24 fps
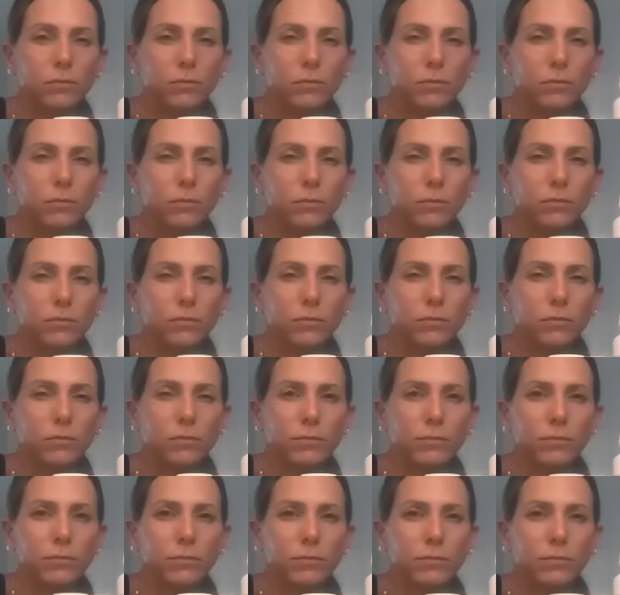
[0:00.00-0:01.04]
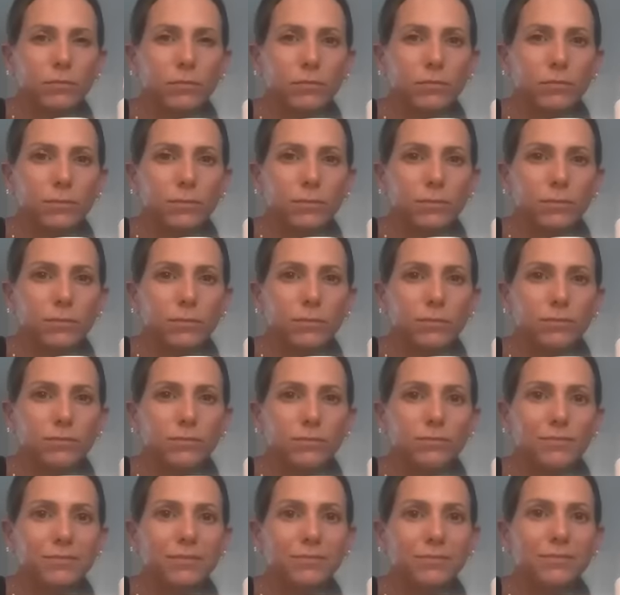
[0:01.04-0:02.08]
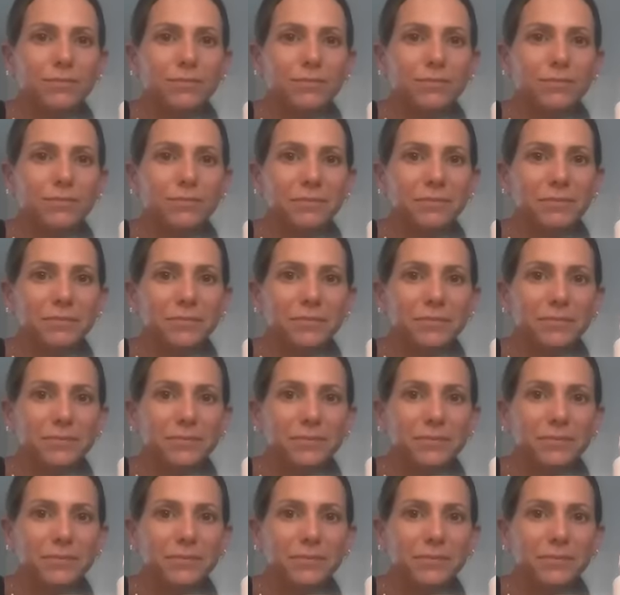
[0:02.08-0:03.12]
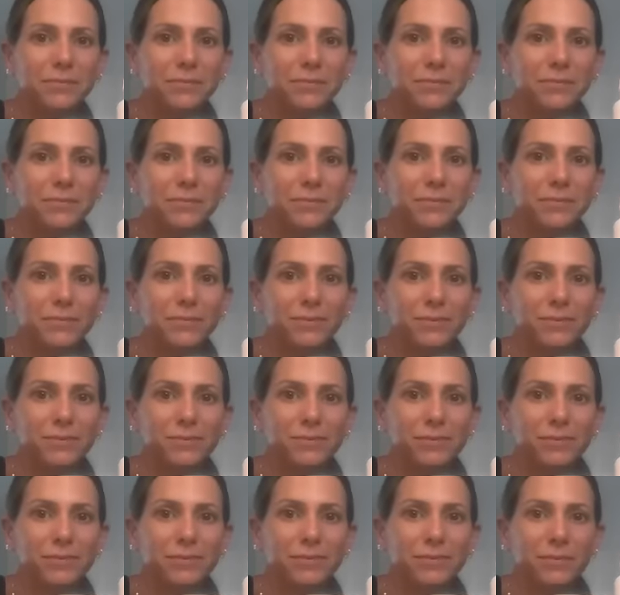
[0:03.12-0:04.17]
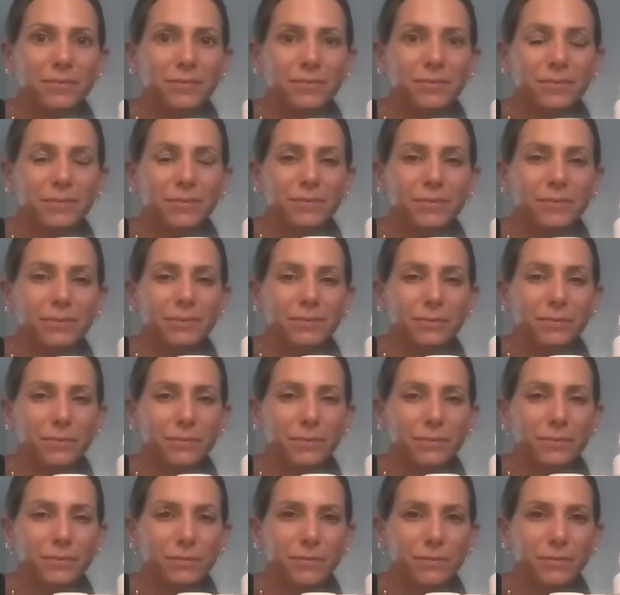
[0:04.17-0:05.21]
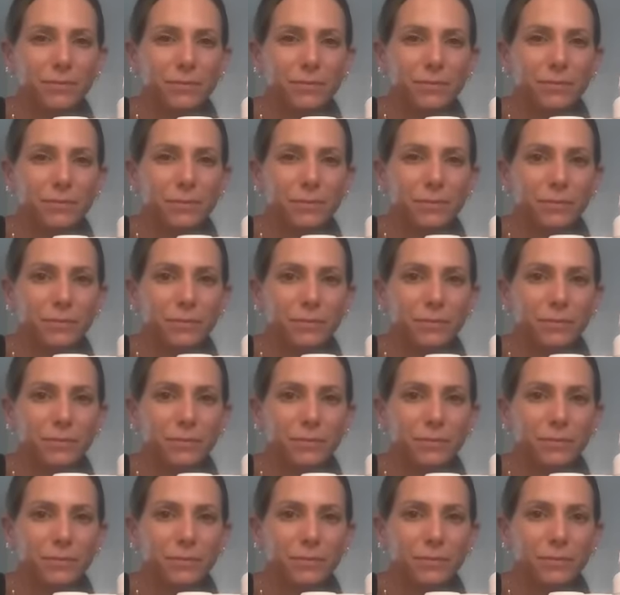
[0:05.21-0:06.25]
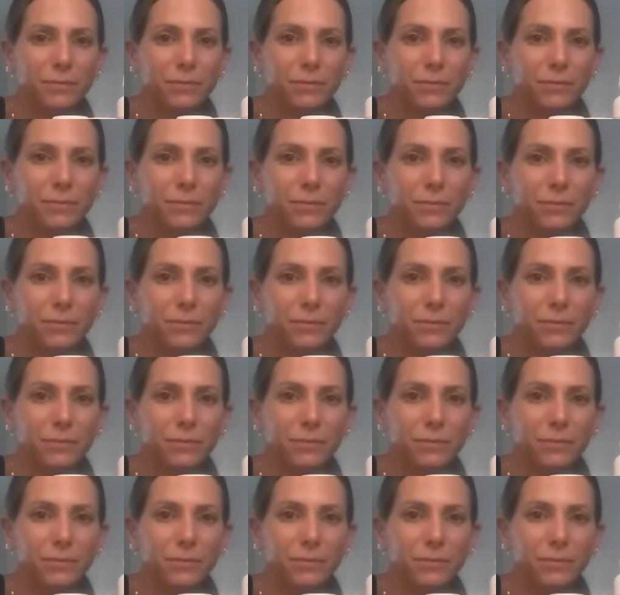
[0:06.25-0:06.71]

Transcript: The person shown says nothing.